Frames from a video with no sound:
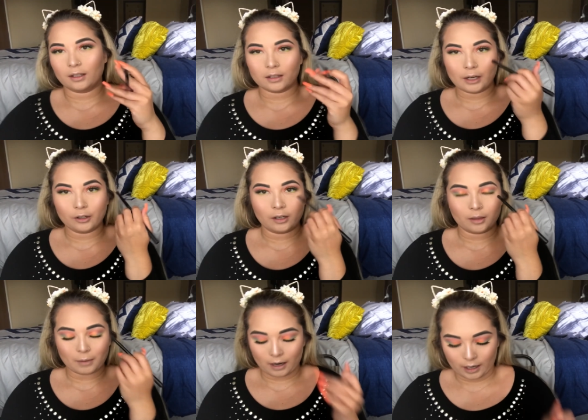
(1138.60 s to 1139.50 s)
this underneath
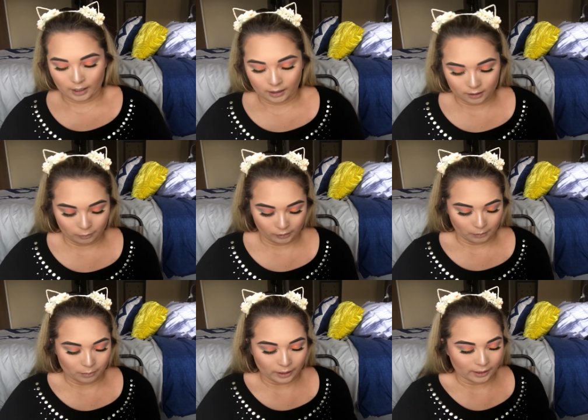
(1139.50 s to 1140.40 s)
my eyes. It really
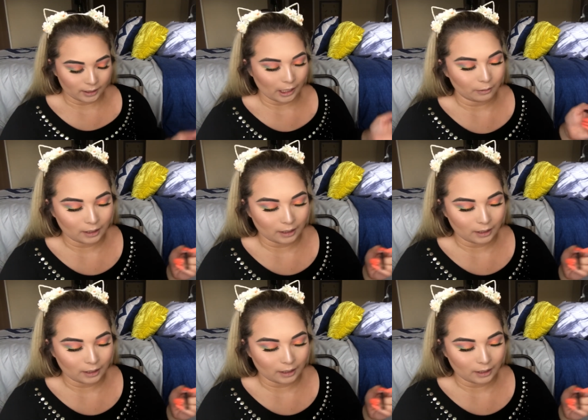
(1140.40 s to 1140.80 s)
blends it out